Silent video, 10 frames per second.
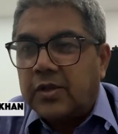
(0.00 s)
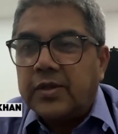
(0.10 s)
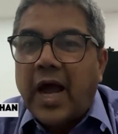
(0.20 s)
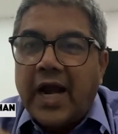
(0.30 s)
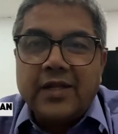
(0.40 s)

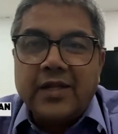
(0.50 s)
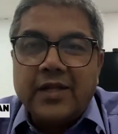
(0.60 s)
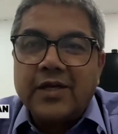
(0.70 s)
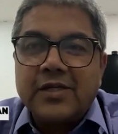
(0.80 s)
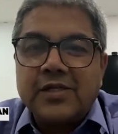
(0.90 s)
That the
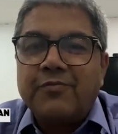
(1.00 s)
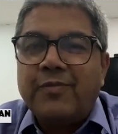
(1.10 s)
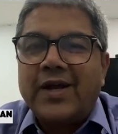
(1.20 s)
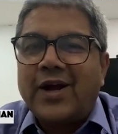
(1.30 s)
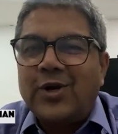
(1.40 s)
Reserve
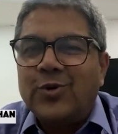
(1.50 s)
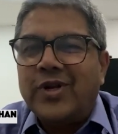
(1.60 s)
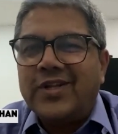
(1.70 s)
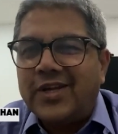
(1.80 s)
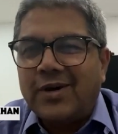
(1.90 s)
Bank can't do
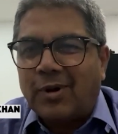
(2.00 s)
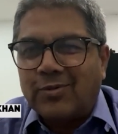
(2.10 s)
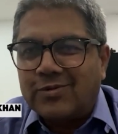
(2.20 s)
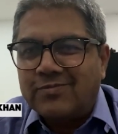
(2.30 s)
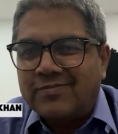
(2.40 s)
anything
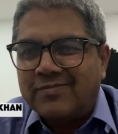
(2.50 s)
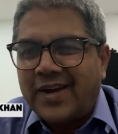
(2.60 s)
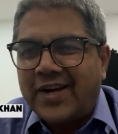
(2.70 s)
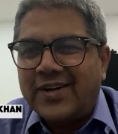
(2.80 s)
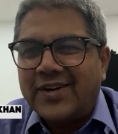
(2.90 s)
about,
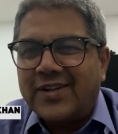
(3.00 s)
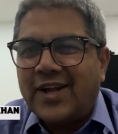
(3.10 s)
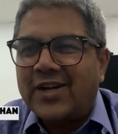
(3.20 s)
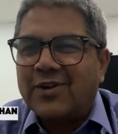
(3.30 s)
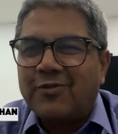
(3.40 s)
right?
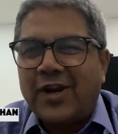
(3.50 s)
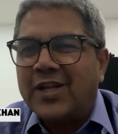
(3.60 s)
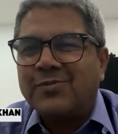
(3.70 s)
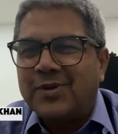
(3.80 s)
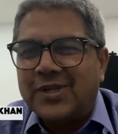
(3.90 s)
That the
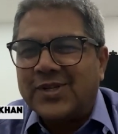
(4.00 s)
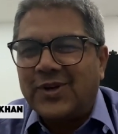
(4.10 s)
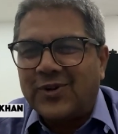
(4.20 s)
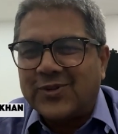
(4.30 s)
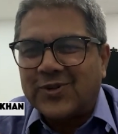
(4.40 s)
Finance Ministry
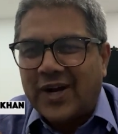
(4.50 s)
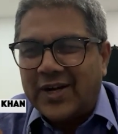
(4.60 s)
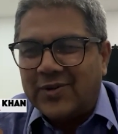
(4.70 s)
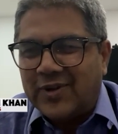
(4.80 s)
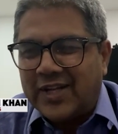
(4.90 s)
also
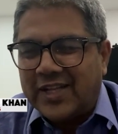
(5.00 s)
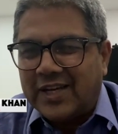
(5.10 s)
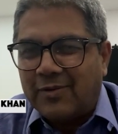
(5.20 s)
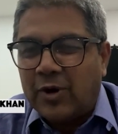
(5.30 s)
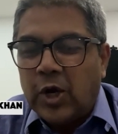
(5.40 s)
can't do
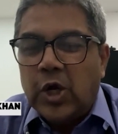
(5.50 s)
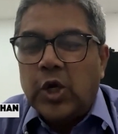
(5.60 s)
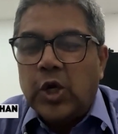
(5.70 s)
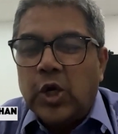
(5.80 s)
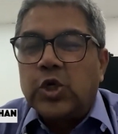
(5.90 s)
anything about.
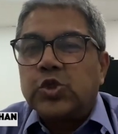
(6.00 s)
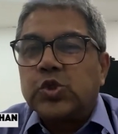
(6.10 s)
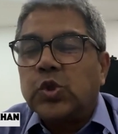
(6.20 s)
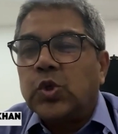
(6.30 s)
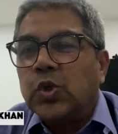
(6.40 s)

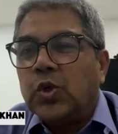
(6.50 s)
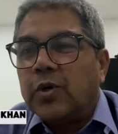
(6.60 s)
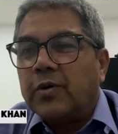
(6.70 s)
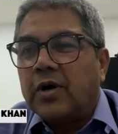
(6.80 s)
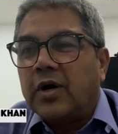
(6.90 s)
So
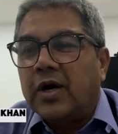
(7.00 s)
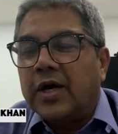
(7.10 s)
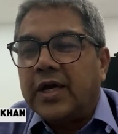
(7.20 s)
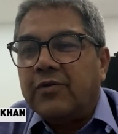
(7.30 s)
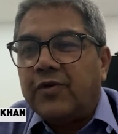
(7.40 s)

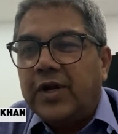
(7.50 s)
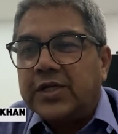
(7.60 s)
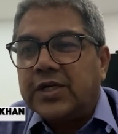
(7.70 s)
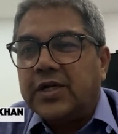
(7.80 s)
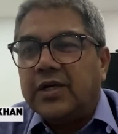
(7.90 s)

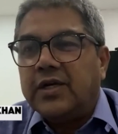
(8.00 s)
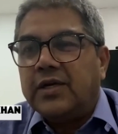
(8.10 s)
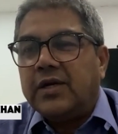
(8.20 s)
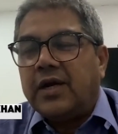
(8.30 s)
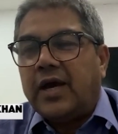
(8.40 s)

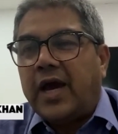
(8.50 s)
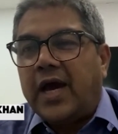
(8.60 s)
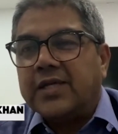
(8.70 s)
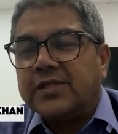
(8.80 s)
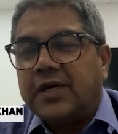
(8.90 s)
inflation
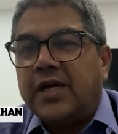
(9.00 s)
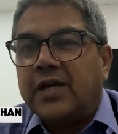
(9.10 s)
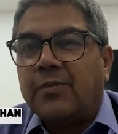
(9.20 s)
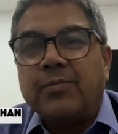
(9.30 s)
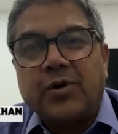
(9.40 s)
has a
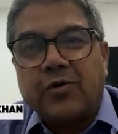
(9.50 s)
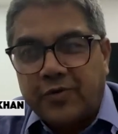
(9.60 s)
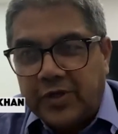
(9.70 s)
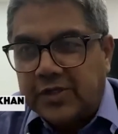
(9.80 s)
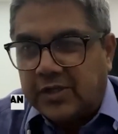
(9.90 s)
number
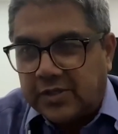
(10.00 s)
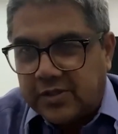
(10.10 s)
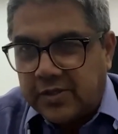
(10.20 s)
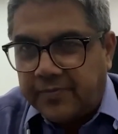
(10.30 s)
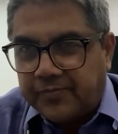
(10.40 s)
of
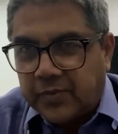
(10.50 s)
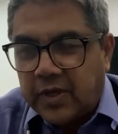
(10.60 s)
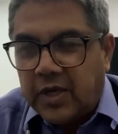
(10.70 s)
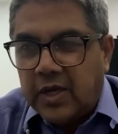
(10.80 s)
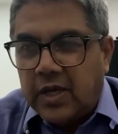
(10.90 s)
reasons.
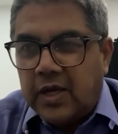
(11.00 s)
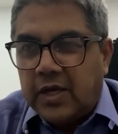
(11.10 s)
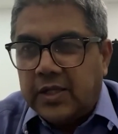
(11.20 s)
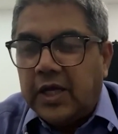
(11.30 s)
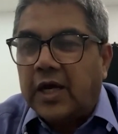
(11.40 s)

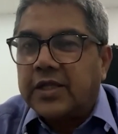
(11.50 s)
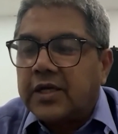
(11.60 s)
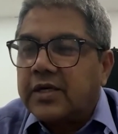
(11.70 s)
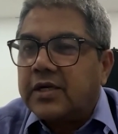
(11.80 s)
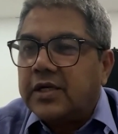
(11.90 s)
The
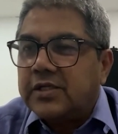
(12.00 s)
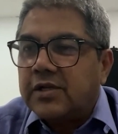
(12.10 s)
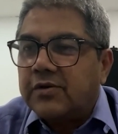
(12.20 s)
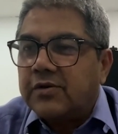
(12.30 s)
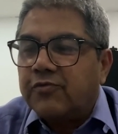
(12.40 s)
other
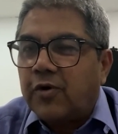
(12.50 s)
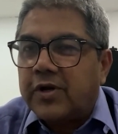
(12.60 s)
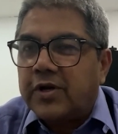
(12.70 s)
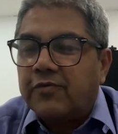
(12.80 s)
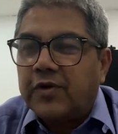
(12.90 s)
reason for
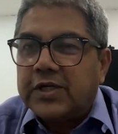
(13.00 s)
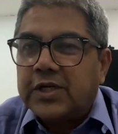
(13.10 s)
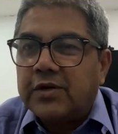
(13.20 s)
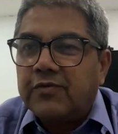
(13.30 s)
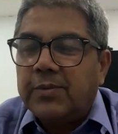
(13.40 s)

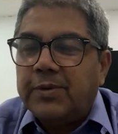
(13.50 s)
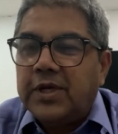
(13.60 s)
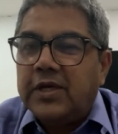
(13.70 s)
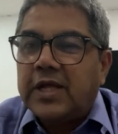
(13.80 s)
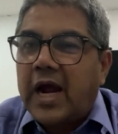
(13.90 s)
inflation will be
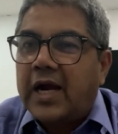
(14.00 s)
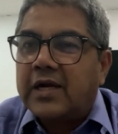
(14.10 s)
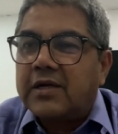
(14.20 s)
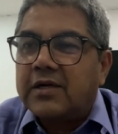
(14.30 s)
that